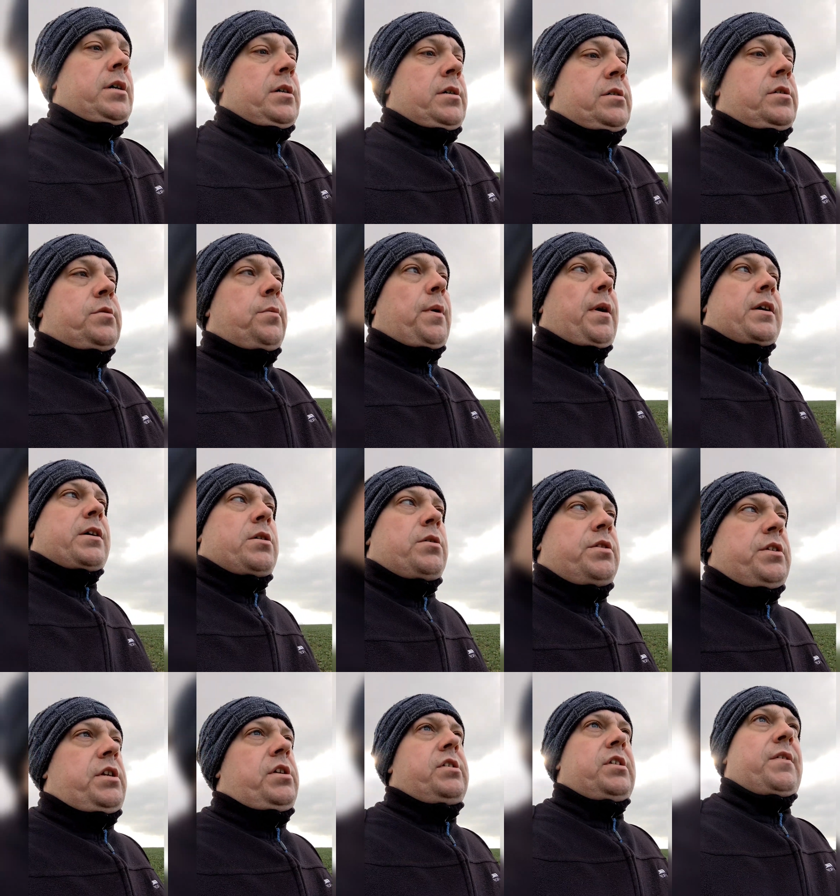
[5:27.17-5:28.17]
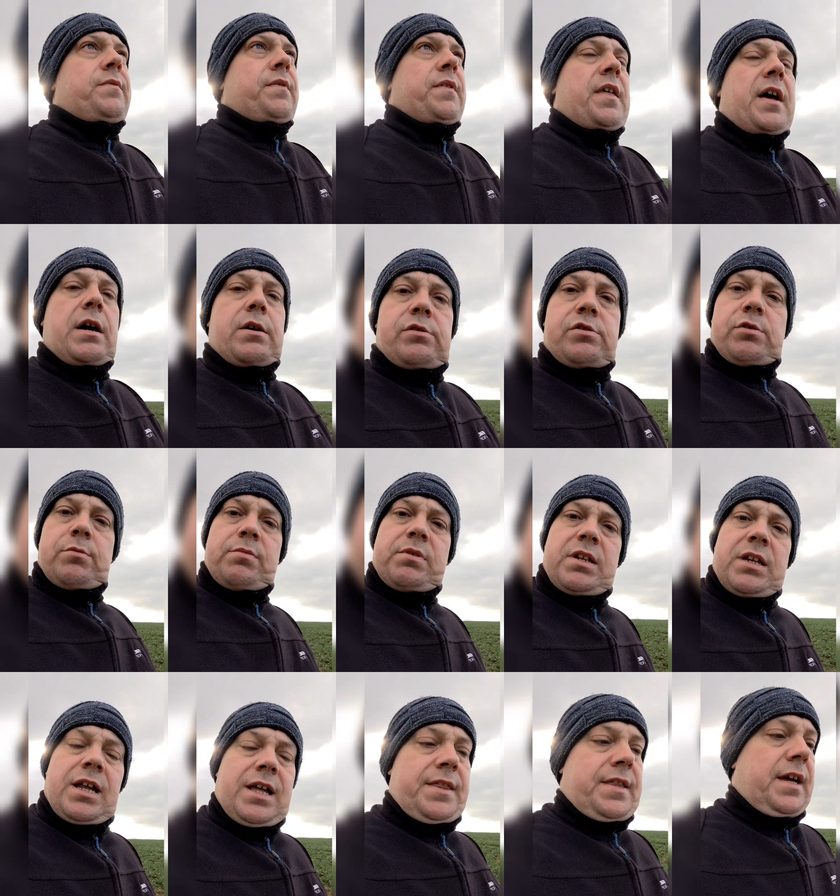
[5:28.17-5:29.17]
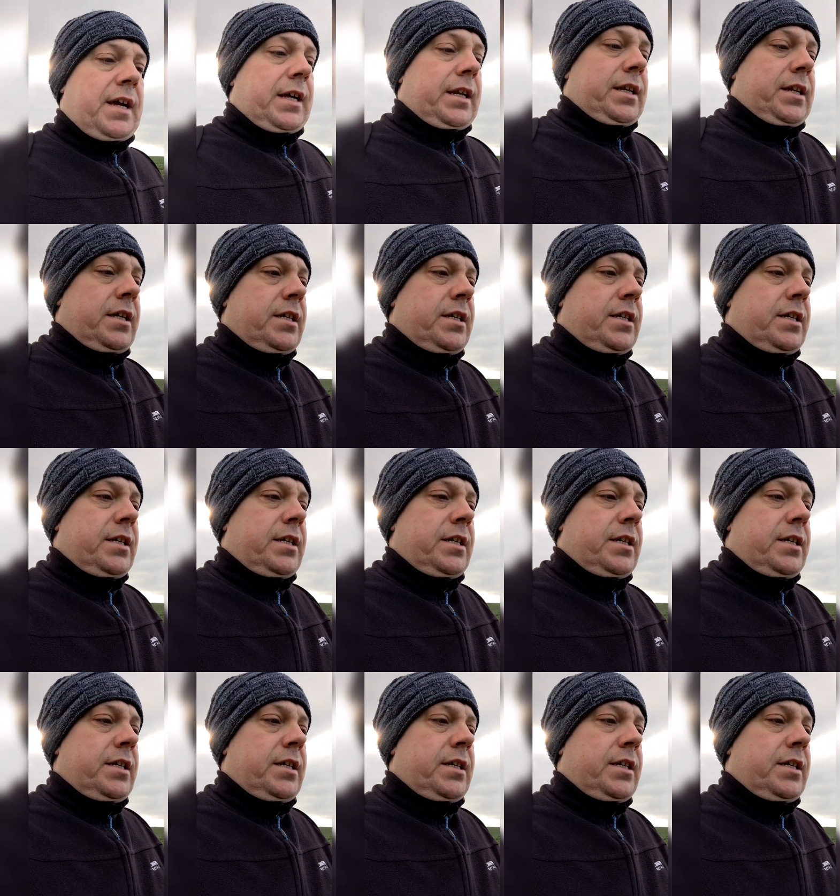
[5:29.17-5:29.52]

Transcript: So why can't they use it for that or something like that?